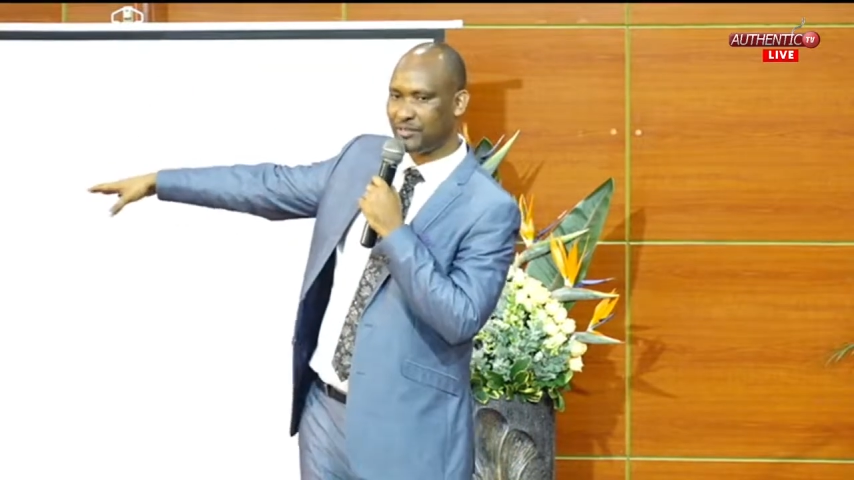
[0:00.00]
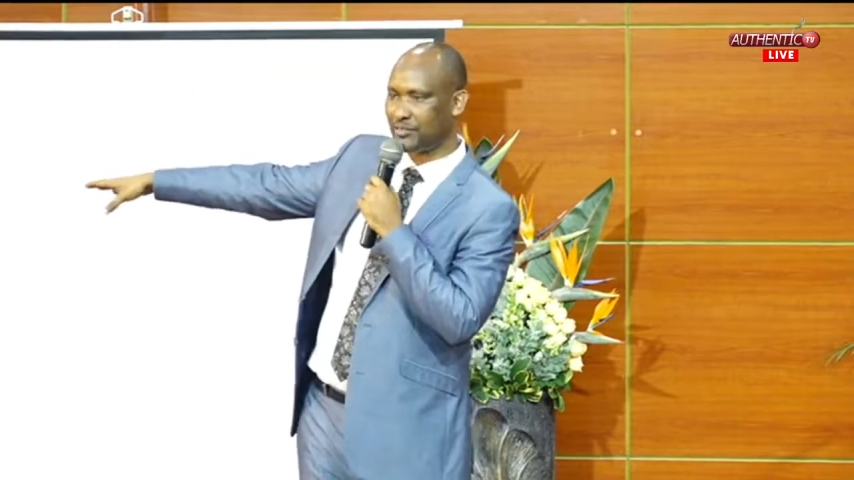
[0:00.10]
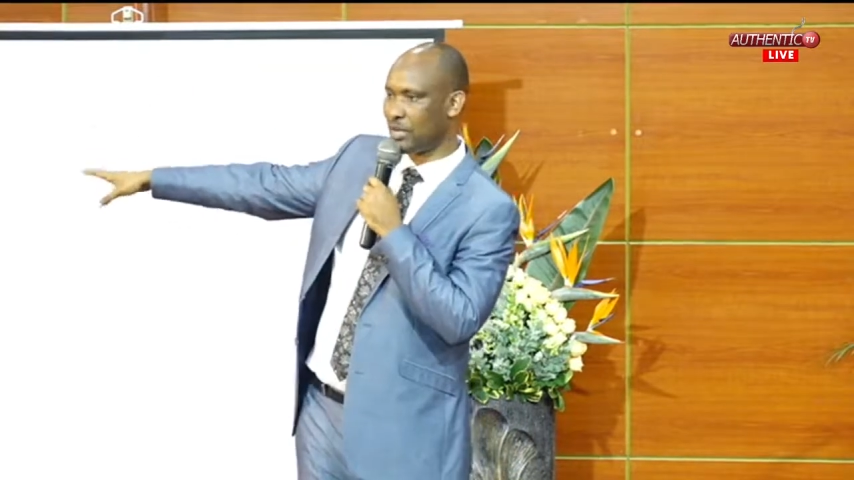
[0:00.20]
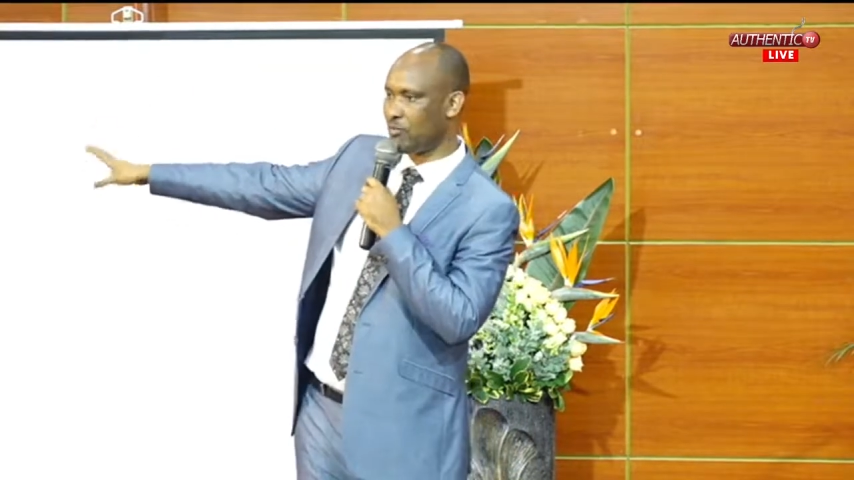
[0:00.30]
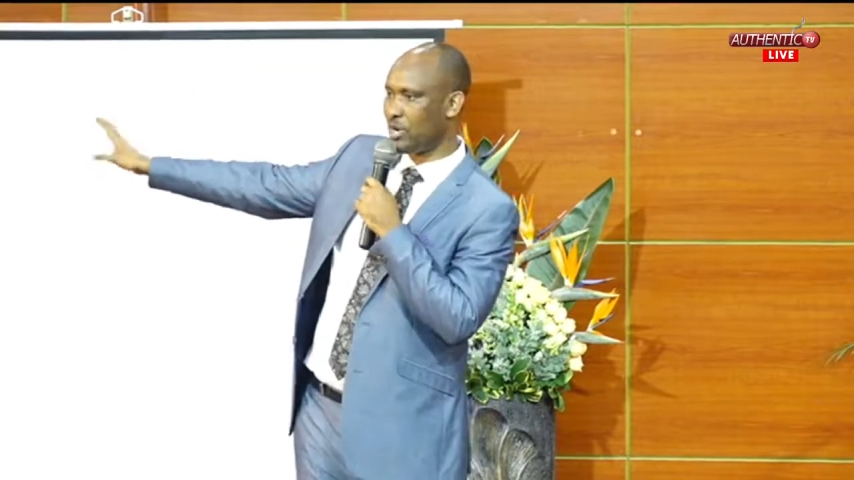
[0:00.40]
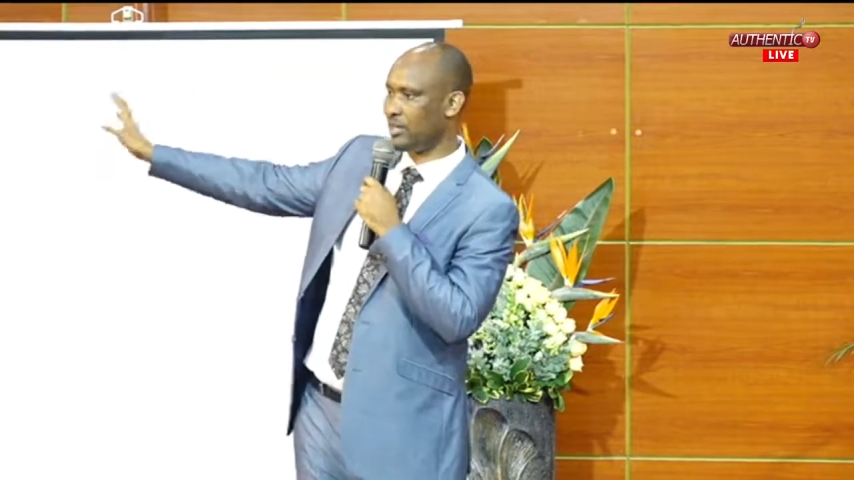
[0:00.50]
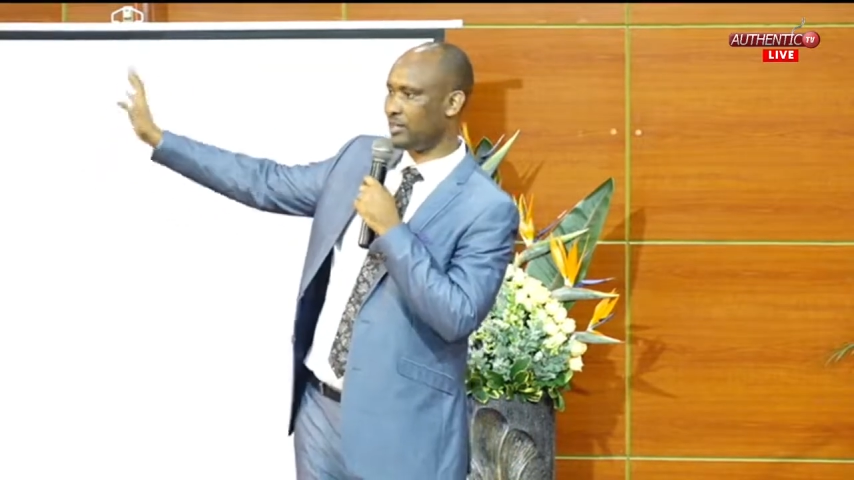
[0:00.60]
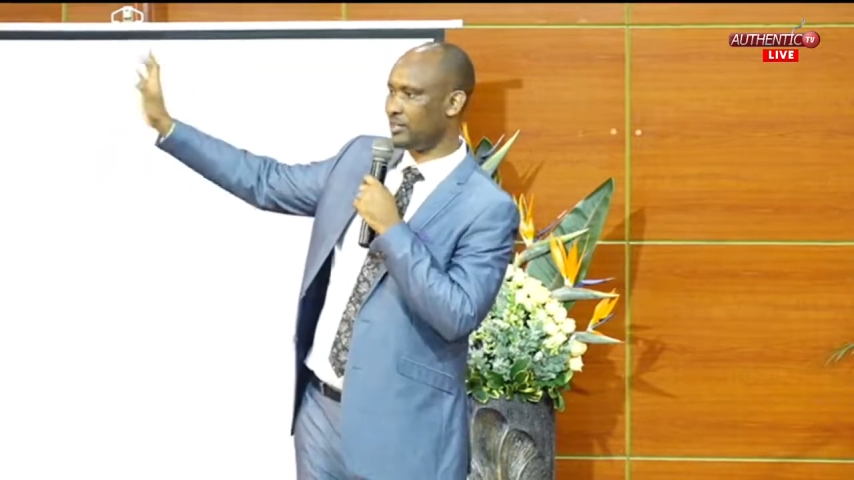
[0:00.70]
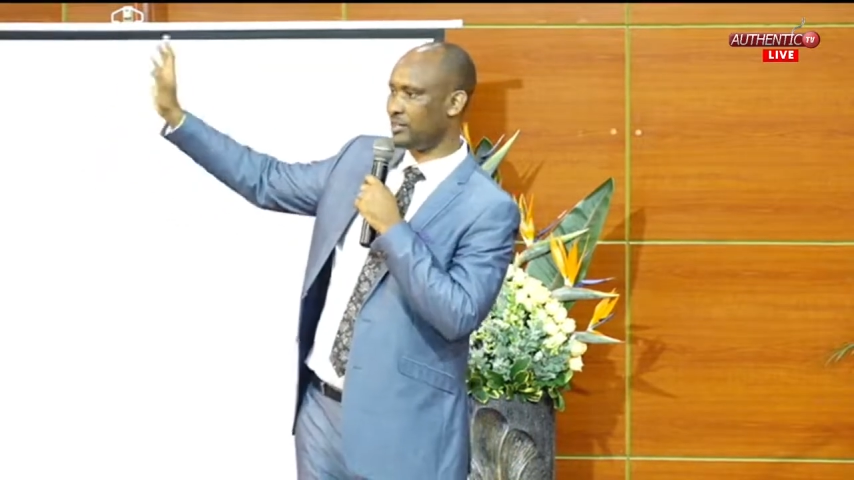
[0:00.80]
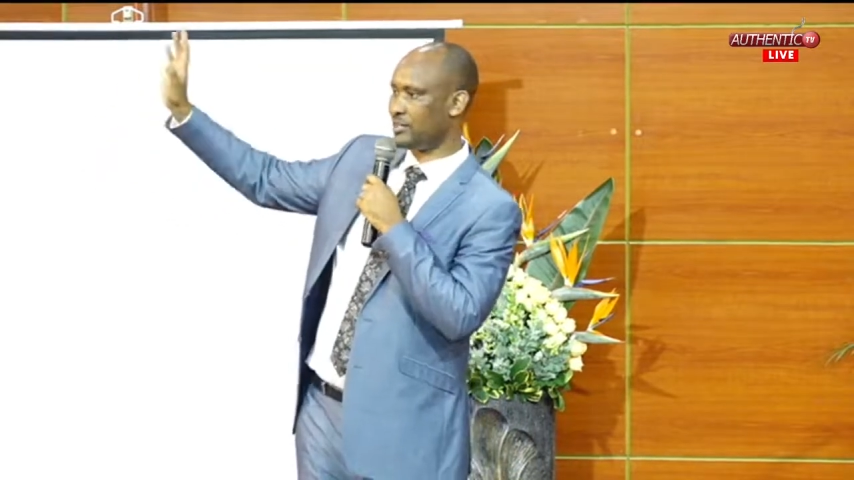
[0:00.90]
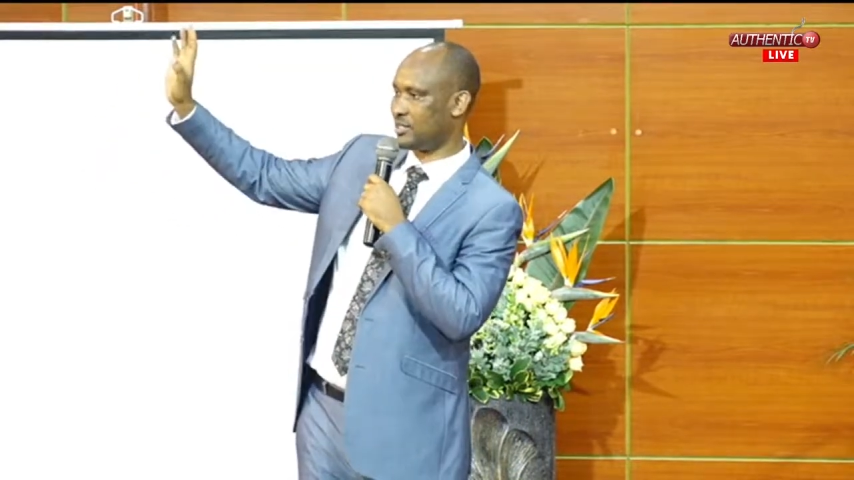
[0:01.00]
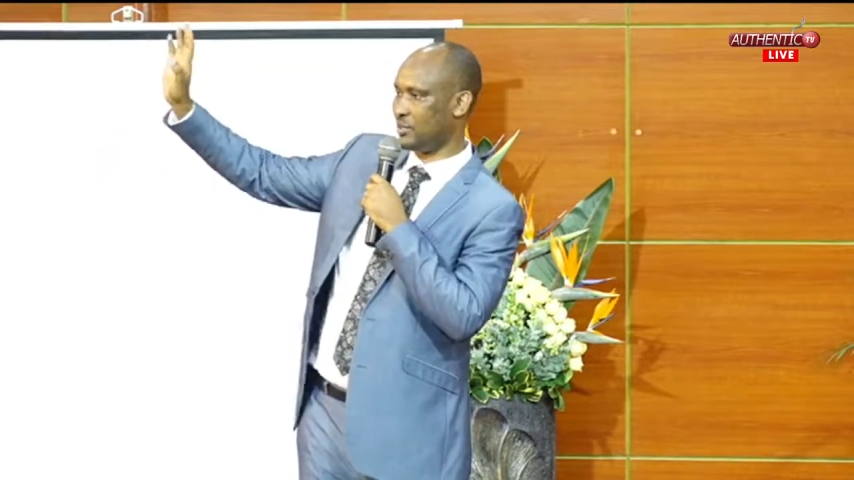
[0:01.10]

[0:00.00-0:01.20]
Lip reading: If someone needs,